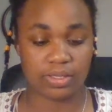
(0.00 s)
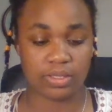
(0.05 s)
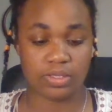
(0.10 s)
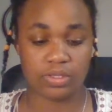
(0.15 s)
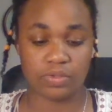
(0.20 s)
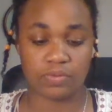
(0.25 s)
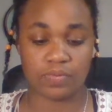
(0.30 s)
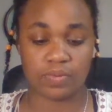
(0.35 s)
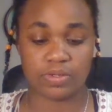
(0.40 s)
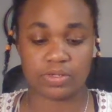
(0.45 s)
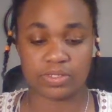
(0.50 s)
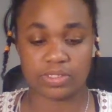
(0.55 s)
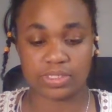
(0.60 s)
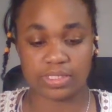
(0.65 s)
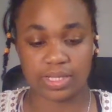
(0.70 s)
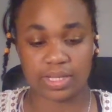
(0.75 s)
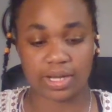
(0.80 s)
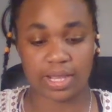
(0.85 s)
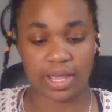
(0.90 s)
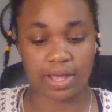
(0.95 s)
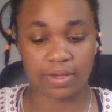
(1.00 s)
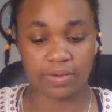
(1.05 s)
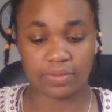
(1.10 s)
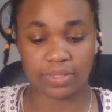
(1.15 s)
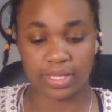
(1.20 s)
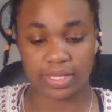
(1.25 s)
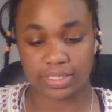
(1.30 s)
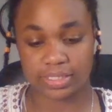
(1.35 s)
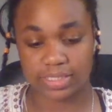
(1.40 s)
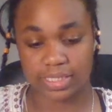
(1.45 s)
you understand how
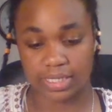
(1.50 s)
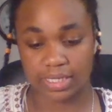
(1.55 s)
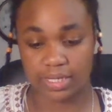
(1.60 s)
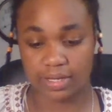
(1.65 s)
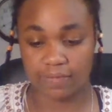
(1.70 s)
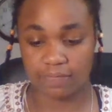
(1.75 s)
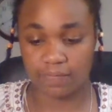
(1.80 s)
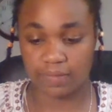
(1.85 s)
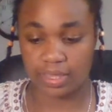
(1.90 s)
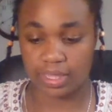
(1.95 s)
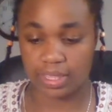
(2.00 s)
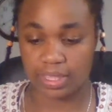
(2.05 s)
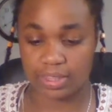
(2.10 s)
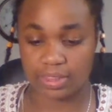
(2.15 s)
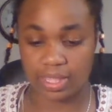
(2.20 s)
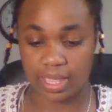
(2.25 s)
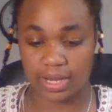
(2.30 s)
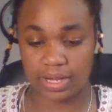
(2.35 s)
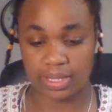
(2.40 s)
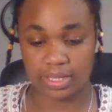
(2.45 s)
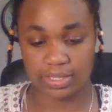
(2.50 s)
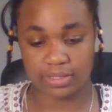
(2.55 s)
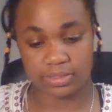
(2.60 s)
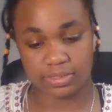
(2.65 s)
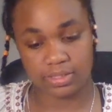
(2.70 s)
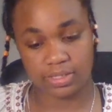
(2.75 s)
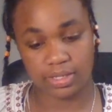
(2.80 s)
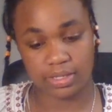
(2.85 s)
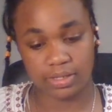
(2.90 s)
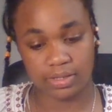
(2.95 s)
like significant that
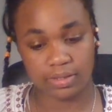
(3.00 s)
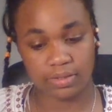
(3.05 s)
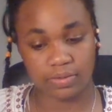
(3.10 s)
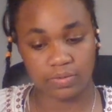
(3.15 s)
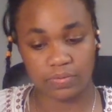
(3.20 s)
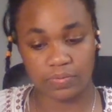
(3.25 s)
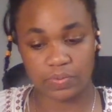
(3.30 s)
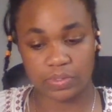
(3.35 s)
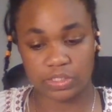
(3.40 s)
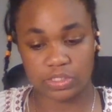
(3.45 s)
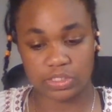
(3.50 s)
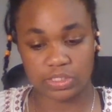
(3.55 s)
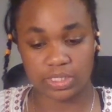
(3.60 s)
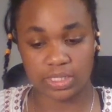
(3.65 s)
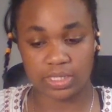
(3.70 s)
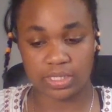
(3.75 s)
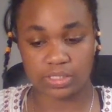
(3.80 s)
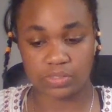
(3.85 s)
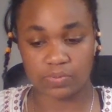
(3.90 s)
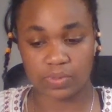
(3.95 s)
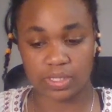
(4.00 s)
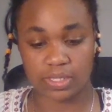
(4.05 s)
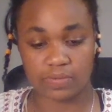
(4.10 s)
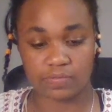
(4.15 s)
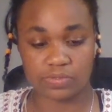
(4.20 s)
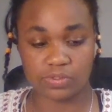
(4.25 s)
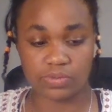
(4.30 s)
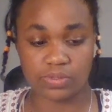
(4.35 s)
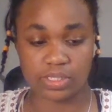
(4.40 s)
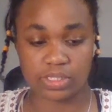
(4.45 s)
is, which is what
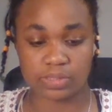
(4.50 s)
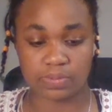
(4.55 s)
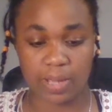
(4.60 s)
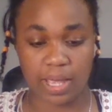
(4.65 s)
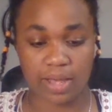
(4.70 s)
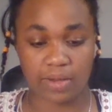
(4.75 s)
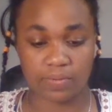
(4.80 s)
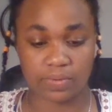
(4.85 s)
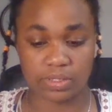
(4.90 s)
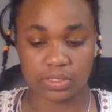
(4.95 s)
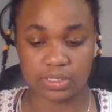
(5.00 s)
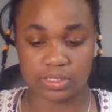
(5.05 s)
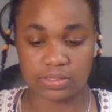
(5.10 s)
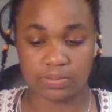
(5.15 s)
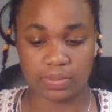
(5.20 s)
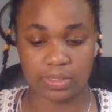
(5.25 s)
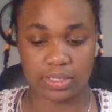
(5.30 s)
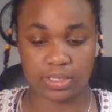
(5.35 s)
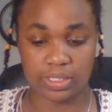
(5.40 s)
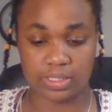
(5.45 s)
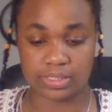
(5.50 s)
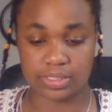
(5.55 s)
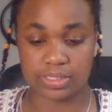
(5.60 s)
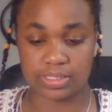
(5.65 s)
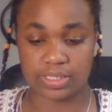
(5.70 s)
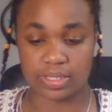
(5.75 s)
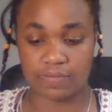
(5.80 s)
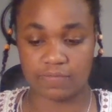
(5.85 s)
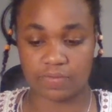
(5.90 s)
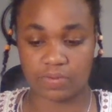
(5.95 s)
gives you this power, this ability to
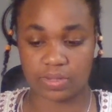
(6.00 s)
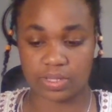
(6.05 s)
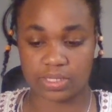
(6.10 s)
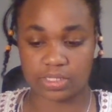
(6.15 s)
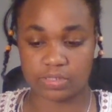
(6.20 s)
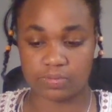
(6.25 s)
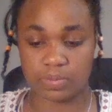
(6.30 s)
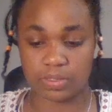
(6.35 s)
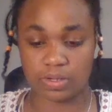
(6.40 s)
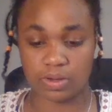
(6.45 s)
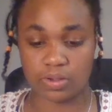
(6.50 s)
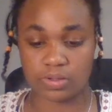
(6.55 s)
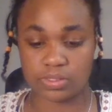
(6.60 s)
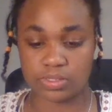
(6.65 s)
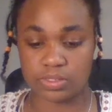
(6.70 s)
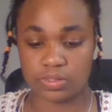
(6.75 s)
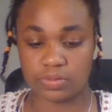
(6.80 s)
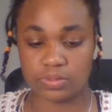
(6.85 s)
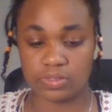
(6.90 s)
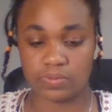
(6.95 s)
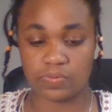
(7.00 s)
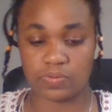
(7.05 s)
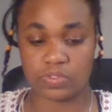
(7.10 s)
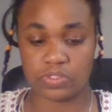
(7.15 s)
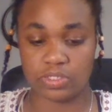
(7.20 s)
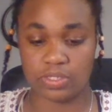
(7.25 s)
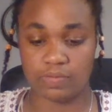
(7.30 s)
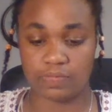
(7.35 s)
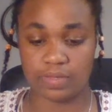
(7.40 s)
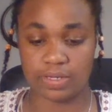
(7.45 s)
stay focused, but also to
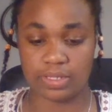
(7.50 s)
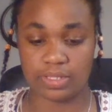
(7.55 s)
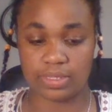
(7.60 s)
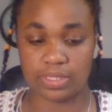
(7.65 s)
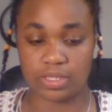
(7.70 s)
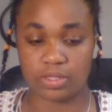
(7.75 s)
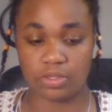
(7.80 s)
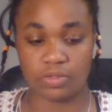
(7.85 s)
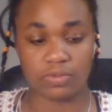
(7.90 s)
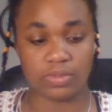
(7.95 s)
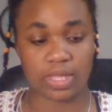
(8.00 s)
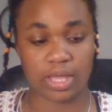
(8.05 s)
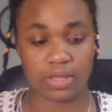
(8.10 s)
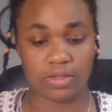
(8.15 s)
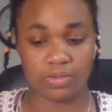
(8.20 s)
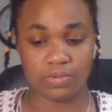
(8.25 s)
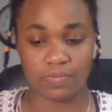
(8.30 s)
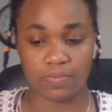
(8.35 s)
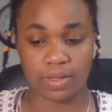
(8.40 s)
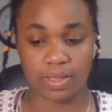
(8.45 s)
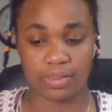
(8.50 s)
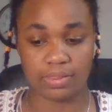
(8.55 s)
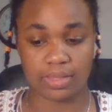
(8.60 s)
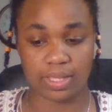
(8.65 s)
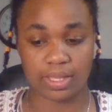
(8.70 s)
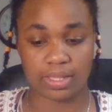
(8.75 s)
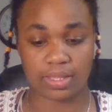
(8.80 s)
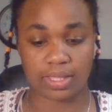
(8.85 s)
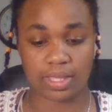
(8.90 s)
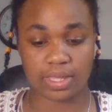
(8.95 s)
achieve anything that you want.
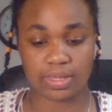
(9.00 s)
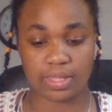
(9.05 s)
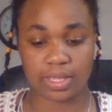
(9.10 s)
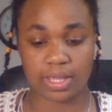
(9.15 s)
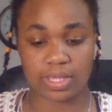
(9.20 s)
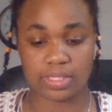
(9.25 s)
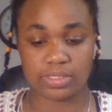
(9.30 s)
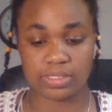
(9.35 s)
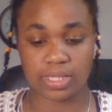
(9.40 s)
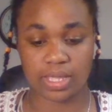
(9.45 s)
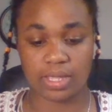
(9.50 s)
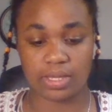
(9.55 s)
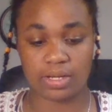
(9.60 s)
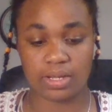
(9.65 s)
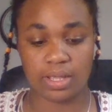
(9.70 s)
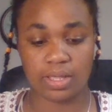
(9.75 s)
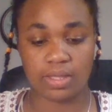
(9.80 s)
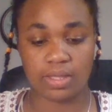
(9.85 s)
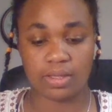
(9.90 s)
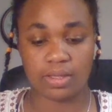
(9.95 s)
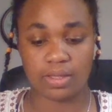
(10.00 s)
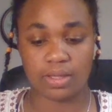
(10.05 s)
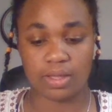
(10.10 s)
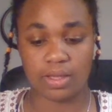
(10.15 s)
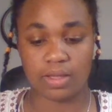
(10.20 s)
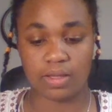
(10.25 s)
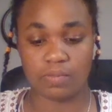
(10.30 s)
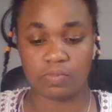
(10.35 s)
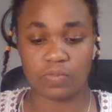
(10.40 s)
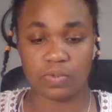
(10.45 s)
Like I said,
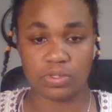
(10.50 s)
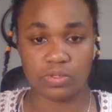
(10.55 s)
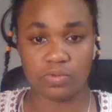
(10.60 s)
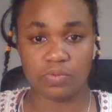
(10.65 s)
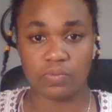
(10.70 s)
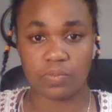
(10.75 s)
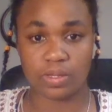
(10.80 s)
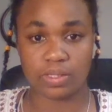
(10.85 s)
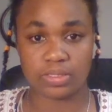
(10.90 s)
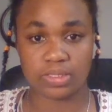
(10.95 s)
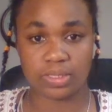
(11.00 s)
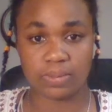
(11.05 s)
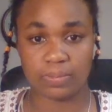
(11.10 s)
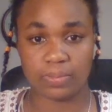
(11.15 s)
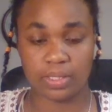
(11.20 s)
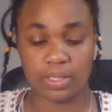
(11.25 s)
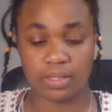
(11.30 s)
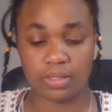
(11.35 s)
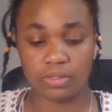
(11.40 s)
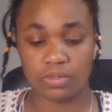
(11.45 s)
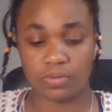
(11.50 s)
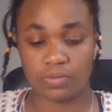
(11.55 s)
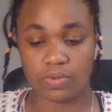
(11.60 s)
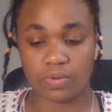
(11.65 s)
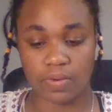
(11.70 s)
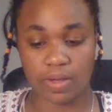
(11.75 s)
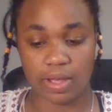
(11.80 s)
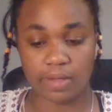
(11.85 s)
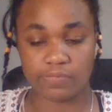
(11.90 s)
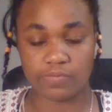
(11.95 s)
when you want something, you
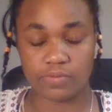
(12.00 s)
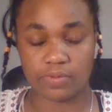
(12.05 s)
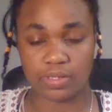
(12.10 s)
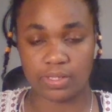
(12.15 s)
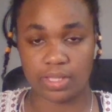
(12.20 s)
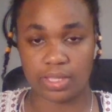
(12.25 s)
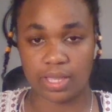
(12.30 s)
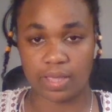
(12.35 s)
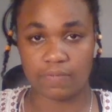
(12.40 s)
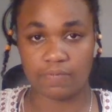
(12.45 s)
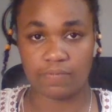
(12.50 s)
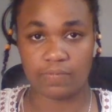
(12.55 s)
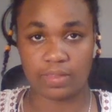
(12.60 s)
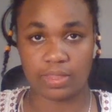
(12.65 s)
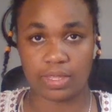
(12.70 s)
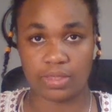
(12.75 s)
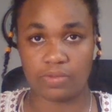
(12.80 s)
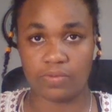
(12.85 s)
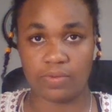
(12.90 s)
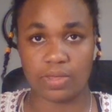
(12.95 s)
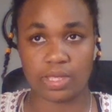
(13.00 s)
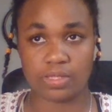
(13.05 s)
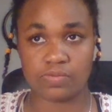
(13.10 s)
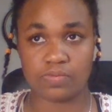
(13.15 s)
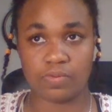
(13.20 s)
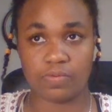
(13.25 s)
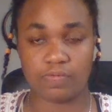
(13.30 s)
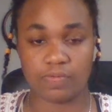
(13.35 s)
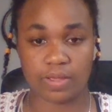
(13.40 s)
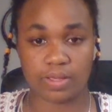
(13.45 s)
go after it. Like I feel like you guys
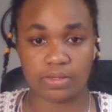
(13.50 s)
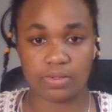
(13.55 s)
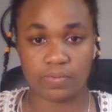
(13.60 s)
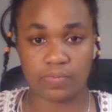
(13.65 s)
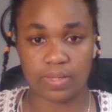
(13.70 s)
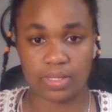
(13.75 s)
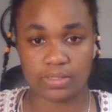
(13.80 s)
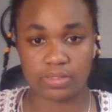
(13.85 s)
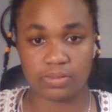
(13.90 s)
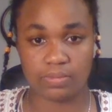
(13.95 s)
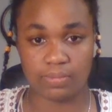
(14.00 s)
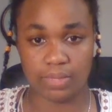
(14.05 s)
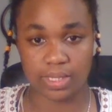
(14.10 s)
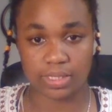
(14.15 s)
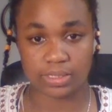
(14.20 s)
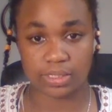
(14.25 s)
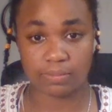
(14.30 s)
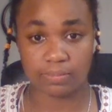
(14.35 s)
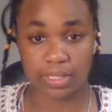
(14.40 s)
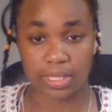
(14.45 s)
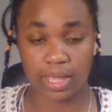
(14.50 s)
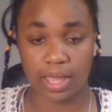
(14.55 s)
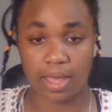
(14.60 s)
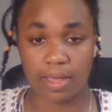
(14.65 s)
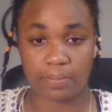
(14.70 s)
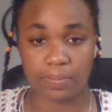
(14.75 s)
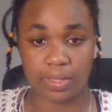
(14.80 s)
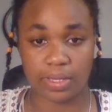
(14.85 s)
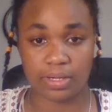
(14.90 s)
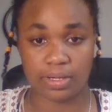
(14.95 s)
will find a way to make something
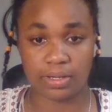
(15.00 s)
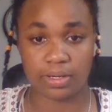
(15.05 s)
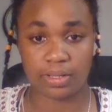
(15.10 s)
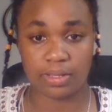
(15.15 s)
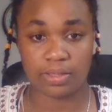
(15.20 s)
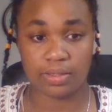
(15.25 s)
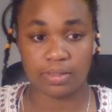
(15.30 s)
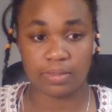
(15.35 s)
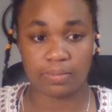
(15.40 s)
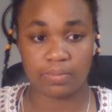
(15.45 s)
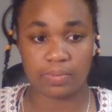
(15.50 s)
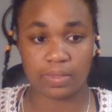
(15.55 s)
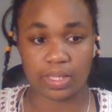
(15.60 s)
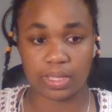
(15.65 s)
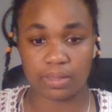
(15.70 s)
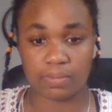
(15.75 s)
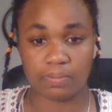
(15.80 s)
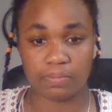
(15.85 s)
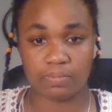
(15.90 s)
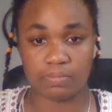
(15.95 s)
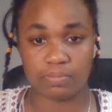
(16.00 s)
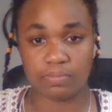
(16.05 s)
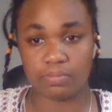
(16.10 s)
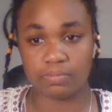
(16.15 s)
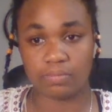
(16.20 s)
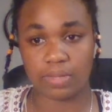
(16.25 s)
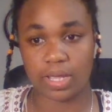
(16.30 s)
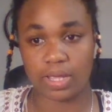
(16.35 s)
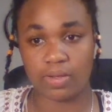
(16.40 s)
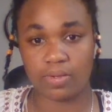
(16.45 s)
happen, like
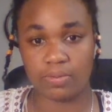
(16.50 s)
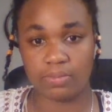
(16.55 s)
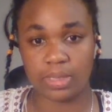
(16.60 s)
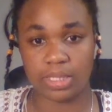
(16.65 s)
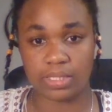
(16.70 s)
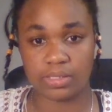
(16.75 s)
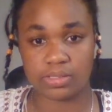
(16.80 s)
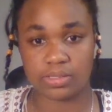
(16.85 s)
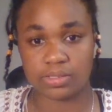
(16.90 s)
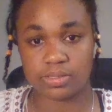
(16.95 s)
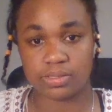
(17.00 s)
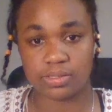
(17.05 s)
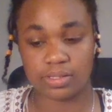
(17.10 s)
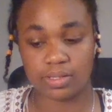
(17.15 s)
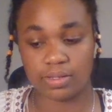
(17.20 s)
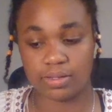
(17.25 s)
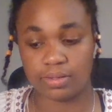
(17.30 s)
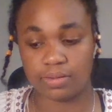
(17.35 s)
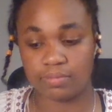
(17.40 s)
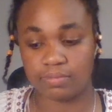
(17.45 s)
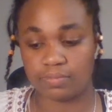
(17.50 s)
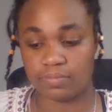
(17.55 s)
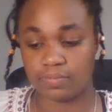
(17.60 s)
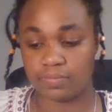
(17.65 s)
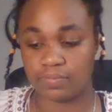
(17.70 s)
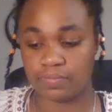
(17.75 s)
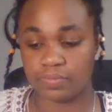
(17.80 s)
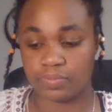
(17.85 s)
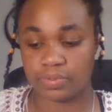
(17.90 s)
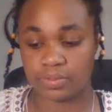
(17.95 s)
by all means.
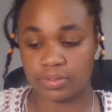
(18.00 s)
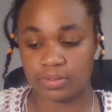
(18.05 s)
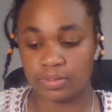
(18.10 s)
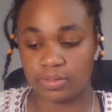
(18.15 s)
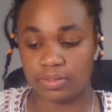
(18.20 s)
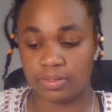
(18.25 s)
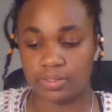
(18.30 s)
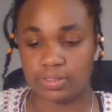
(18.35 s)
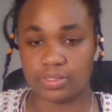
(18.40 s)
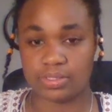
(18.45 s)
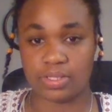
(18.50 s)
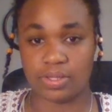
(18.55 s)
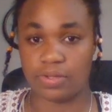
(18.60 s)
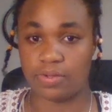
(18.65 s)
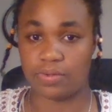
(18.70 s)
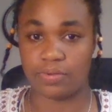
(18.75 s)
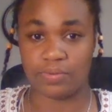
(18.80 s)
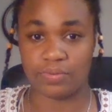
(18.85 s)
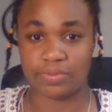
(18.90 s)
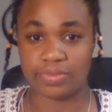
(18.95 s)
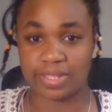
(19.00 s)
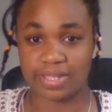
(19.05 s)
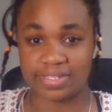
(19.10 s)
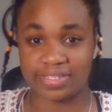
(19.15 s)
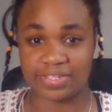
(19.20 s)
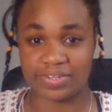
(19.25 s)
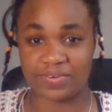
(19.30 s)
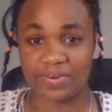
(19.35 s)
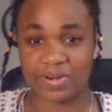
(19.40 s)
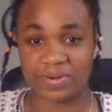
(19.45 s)
So
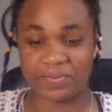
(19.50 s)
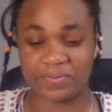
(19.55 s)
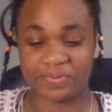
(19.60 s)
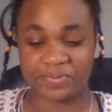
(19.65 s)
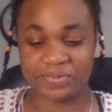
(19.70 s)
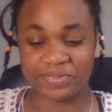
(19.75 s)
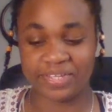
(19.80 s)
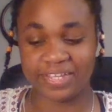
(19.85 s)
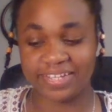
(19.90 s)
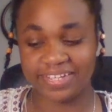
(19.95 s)
that's incredible.